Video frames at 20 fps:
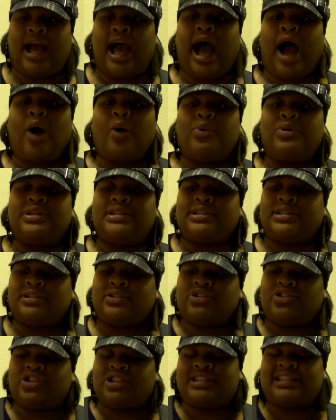I
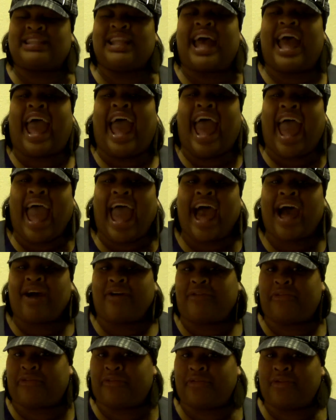was just a
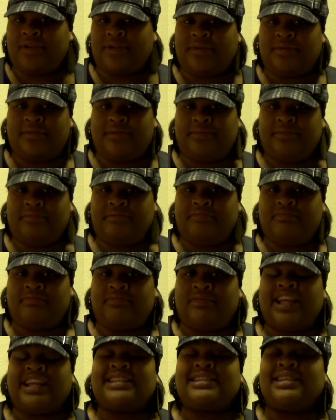half.
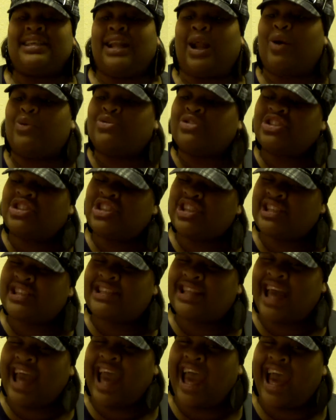That's it. I was
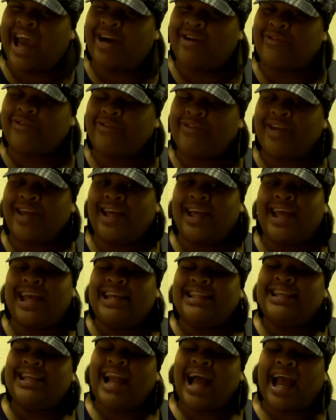just a half.
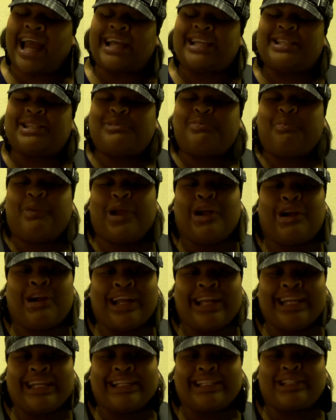Then I
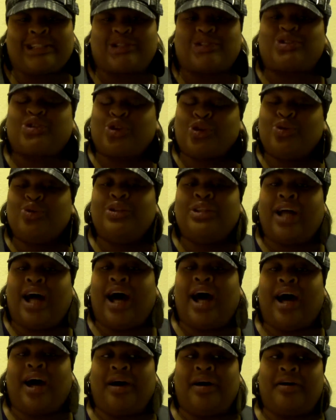experienced true
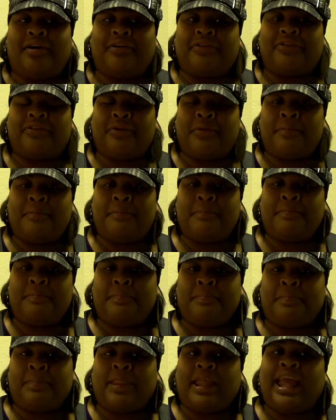love
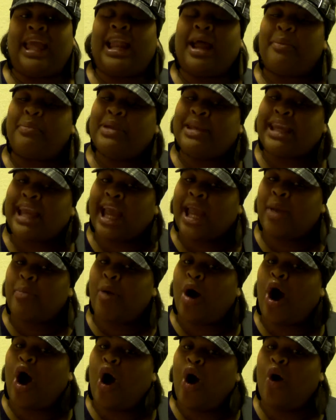and I became
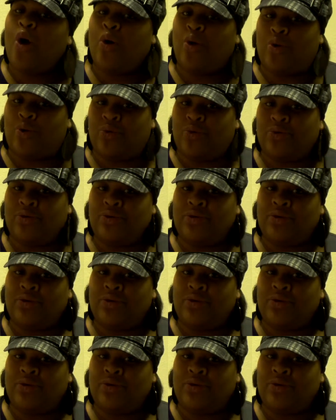a whole.